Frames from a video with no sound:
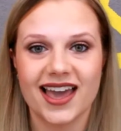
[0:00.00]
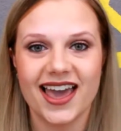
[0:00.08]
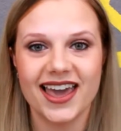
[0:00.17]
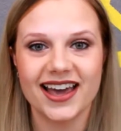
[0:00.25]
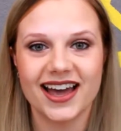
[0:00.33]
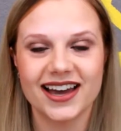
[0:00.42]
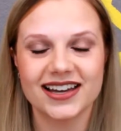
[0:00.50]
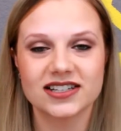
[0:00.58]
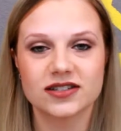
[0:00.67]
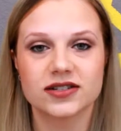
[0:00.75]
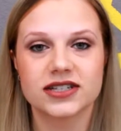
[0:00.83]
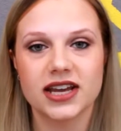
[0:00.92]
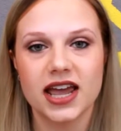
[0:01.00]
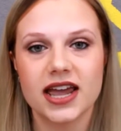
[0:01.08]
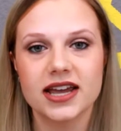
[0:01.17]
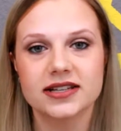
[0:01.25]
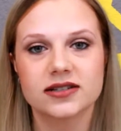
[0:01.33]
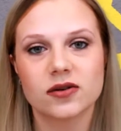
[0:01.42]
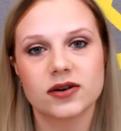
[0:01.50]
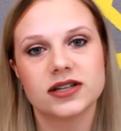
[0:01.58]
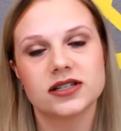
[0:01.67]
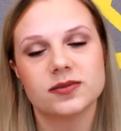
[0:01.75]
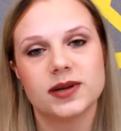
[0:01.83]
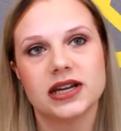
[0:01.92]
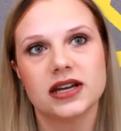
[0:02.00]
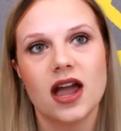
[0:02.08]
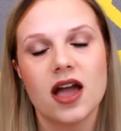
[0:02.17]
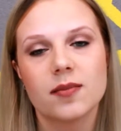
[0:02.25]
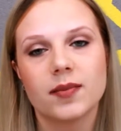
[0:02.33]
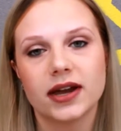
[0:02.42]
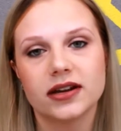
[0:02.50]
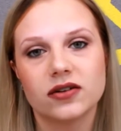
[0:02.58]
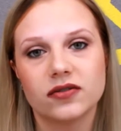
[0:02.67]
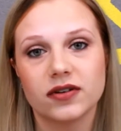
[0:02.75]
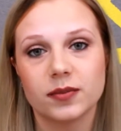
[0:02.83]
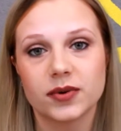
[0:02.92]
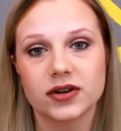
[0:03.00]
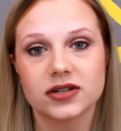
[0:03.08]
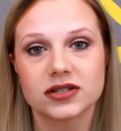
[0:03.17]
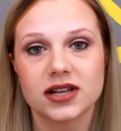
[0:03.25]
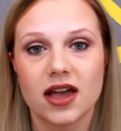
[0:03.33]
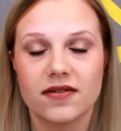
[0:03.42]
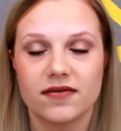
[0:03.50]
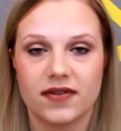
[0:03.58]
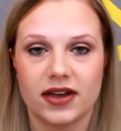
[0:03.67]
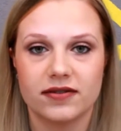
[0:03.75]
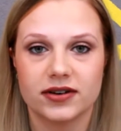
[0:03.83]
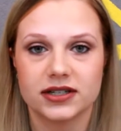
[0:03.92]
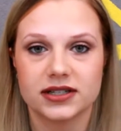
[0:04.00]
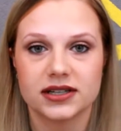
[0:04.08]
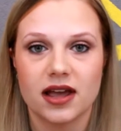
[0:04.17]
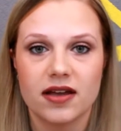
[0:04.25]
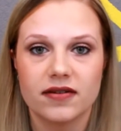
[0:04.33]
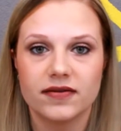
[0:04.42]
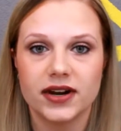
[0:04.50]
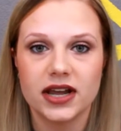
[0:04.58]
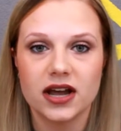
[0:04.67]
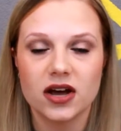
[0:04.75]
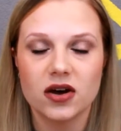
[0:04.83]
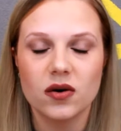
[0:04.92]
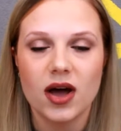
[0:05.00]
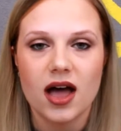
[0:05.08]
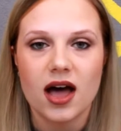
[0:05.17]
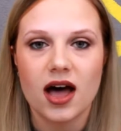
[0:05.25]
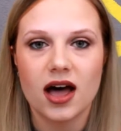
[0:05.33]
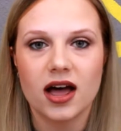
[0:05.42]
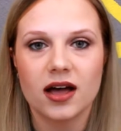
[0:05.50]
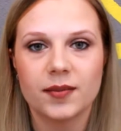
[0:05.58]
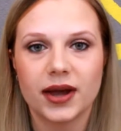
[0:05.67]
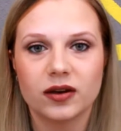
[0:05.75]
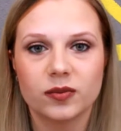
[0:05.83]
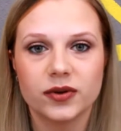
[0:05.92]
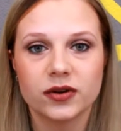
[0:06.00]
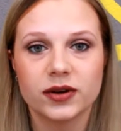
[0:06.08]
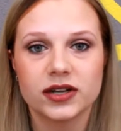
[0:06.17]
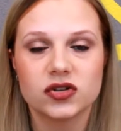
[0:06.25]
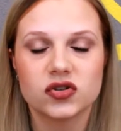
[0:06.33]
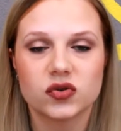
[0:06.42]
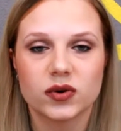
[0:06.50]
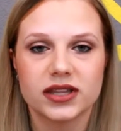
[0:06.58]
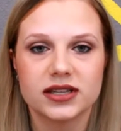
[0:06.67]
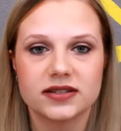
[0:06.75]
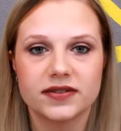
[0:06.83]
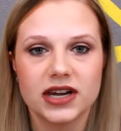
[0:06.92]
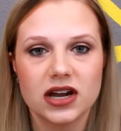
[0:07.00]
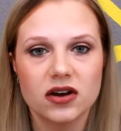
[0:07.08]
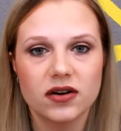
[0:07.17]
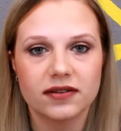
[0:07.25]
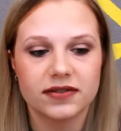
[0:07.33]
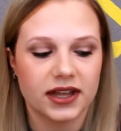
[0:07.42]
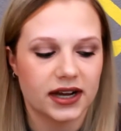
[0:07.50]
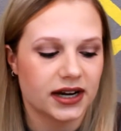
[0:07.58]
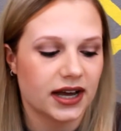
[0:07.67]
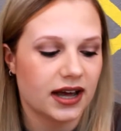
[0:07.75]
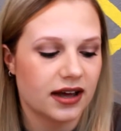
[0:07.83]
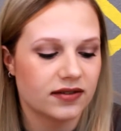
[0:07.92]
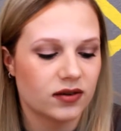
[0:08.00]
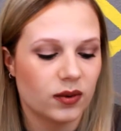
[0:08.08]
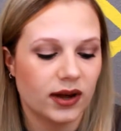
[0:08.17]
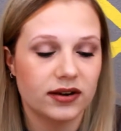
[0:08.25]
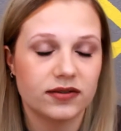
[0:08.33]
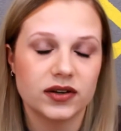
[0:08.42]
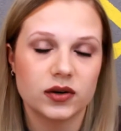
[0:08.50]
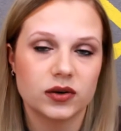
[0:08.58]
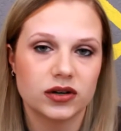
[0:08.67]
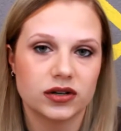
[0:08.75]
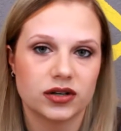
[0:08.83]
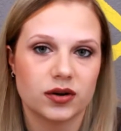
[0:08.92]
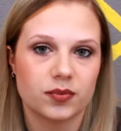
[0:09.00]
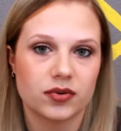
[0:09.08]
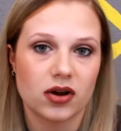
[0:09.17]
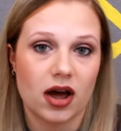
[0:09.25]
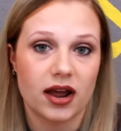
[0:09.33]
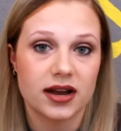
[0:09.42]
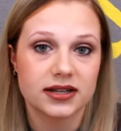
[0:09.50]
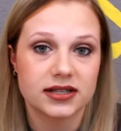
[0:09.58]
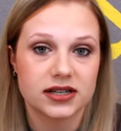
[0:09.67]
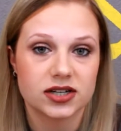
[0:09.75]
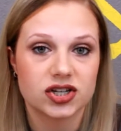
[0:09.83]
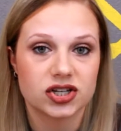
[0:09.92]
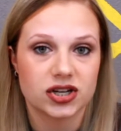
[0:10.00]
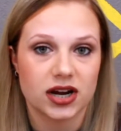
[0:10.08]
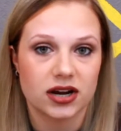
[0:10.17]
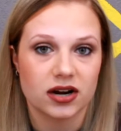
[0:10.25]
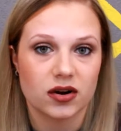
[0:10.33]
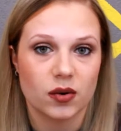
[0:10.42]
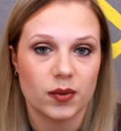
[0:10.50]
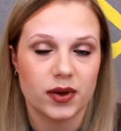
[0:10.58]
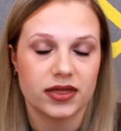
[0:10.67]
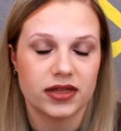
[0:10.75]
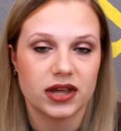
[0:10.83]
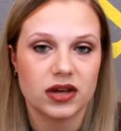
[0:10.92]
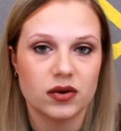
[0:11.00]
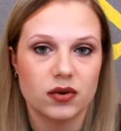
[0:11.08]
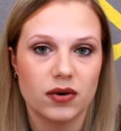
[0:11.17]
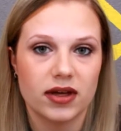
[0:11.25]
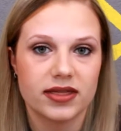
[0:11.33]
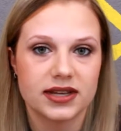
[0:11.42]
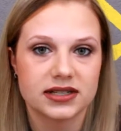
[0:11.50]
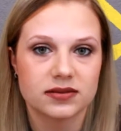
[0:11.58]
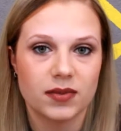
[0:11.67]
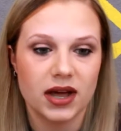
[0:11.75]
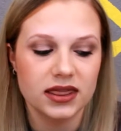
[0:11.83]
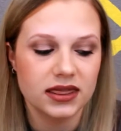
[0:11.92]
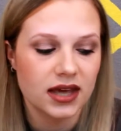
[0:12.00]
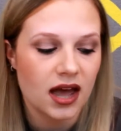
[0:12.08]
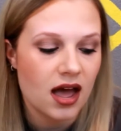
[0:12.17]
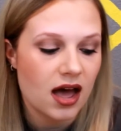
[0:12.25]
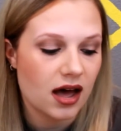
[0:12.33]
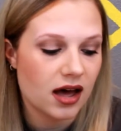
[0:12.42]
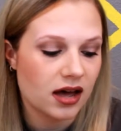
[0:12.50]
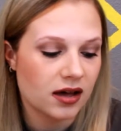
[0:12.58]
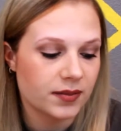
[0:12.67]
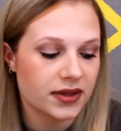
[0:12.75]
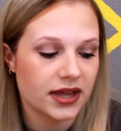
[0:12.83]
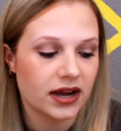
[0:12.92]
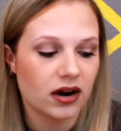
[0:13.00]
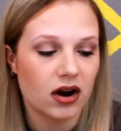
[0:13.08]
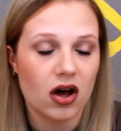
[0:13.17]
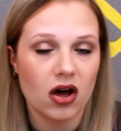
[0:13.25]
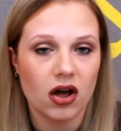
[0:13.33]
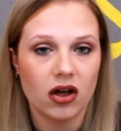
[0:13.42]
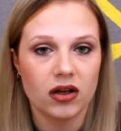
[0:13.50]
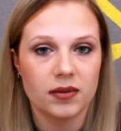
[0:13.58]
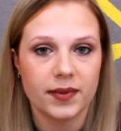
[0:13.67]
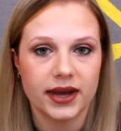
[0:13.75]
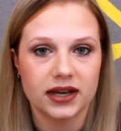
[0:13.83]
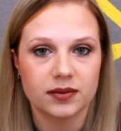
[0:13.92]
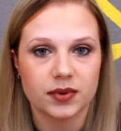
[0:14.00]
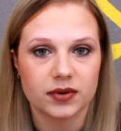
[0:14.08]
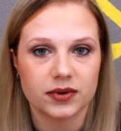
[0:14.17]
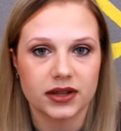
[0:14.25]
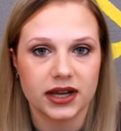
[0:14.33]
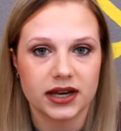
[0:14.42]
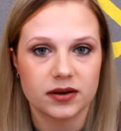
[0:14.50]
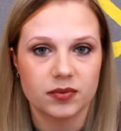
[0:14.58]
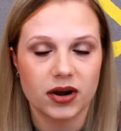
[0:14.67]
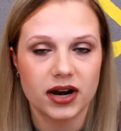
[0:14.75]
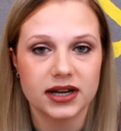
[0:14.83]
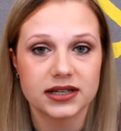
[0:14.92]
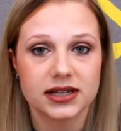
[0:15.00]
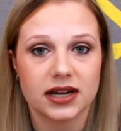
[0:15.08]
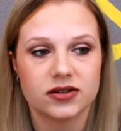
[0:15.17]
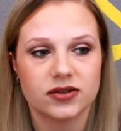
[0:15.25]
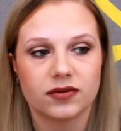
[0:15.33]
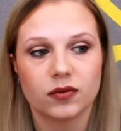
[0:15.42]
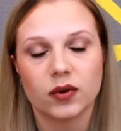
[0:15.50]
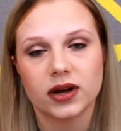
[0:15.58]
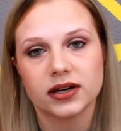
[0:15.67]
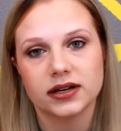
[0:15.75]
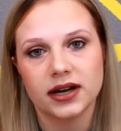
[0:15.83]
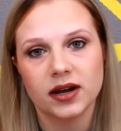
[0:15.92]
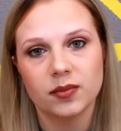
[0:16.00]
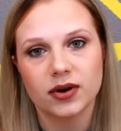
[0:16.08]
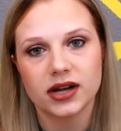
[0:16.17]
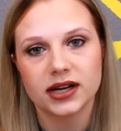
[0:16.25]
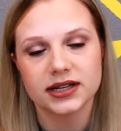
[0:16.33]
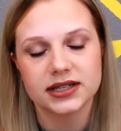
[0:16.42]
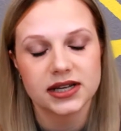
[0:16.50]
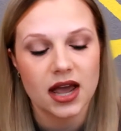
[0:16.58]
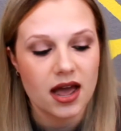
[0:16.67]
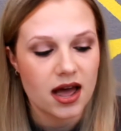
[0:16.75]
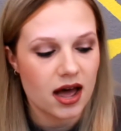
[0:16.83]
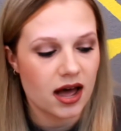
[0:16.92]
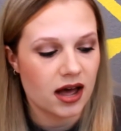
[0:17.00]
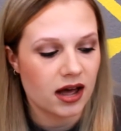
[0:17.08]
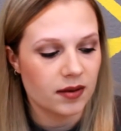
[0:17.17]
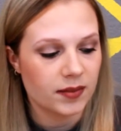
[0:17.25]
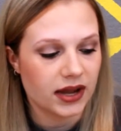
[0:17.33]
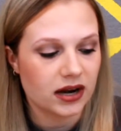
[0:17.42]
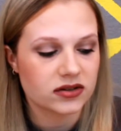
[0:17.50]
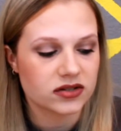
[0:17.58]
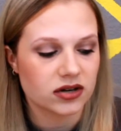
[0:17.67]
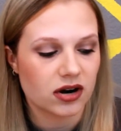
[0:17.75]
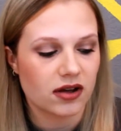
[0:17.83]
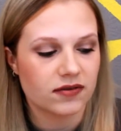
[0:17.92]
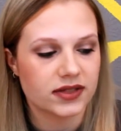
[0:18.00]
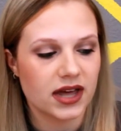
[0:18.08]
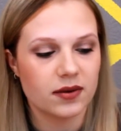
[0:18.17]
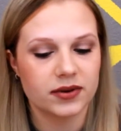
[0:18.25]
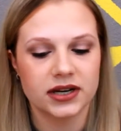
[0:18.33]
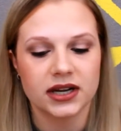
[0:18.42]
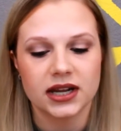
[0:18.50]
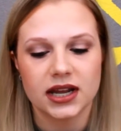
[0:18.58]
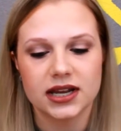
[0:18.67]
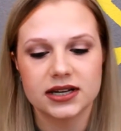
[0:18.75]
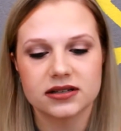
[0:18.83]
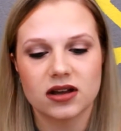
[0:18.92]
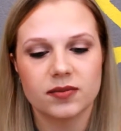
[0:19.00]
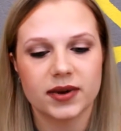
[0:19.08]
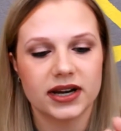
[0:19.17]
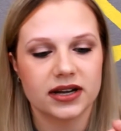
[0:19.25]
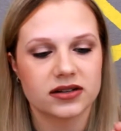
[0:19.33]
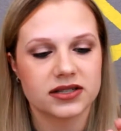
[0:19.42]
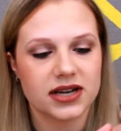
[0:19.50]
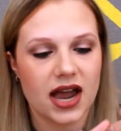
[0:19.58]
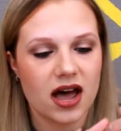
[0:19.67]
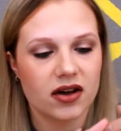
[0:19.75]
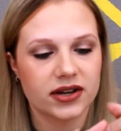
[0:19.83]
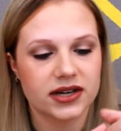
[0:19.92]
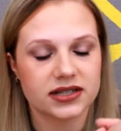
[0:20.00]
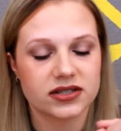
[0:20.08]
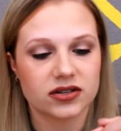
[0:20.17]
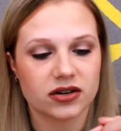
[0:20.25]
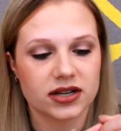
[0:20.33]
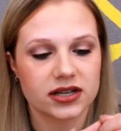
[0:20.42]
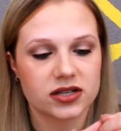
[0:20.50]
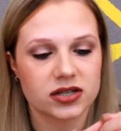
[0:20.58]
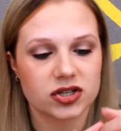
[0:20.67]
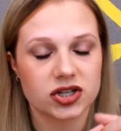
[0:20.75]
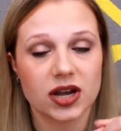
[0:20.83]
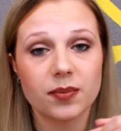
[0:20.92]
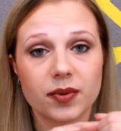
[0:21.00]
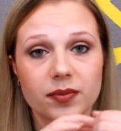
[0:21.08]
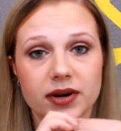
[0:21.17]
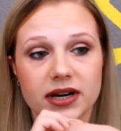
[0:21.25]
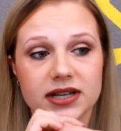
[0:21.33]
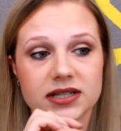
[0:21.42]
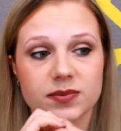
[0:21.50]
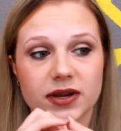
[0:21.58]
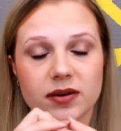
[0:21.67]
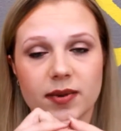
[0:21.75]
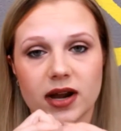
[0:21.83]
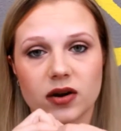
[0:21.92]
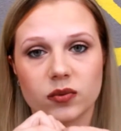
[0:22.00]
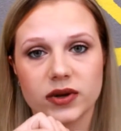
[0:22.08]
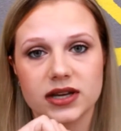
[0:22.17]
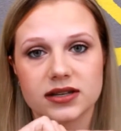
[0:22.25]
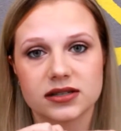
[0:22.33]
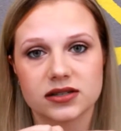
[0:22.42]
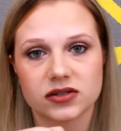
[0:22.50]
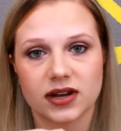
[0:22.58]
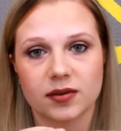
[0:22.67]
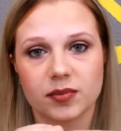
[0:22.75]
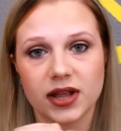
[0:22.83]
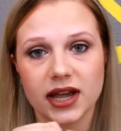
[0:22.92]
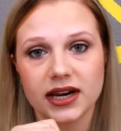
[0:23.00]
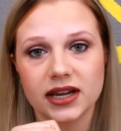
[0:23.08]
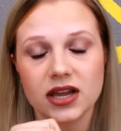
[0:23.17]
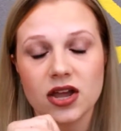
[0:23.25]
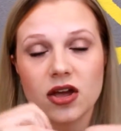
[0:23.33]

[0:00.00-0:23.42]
Hey guys, so today is going to be my November's favorites video. Um, I hope you enjoy this video. I feel like I have quite a few good products to share with you this month. Um, they are all makeup related product. I do have one nail product um, and I'll start off with that one. It is on my nails now. It has started to chip, but it has been about a week since I applied it.